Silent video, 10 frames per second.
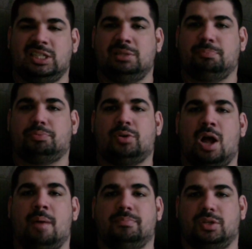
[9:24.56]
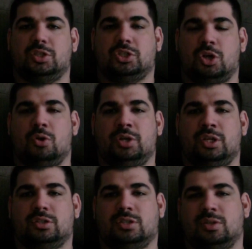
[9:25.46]
didn't prompt
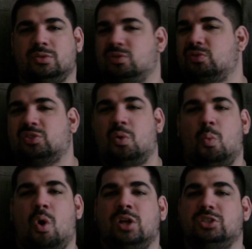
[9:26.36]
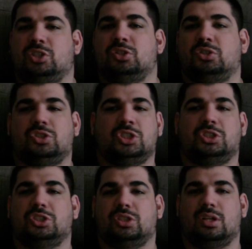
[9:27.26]
Sony to want to
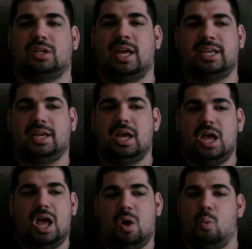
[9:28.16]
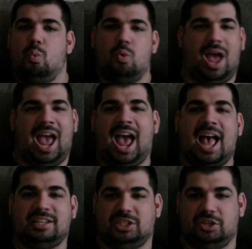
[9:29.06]
just like
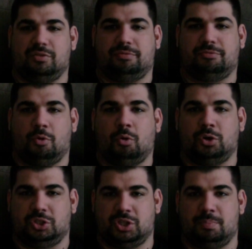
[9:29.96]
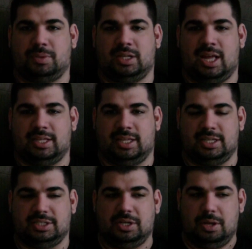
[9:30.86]
ask for something like
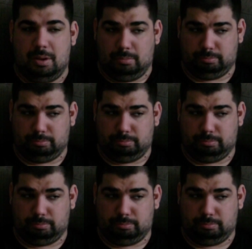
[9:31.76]
this.